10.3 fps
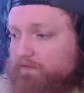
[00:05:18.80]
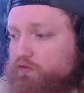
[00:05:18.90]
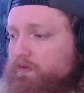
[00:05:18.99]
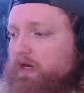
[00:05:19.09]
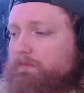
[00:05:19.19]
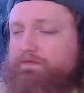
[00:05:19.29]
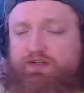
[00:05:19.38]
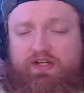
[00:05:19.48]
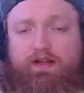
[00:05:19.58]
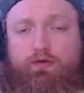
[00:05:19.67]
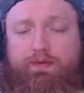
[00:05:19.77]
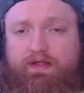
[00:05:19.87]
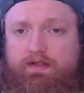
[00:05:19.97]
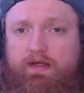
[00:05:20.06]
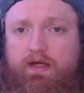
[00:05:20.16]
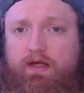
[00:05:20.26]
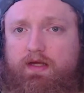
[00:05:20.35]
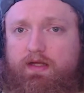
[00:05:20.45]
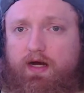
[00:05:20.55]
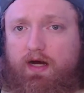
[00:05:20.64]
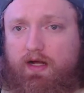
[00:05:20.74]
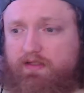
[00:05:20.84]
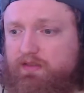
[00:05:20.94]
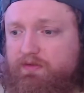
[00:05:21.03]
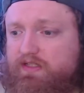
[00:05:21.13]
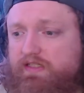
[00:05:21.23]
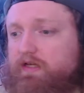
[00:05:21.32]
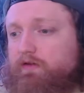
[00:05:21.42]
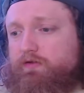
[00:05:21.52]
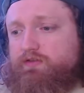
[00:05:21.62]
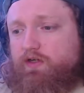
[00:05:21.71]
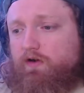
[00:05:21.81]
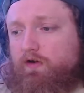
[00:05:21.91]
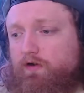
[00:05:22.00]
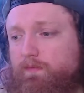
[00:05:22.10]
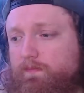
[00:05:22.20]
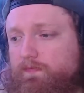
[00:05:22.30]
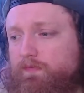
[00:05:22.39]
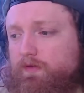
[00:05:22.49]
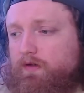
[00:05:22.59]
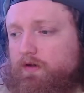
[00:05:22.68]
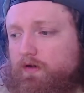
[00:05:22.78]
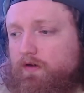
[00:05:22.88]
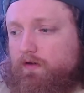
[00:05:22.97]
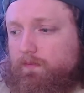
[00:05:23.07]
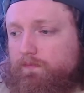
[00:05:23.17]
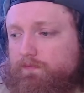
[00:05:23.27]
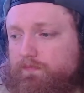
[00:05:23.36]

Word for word: if you become efficient at looping, uh, some of these killers are are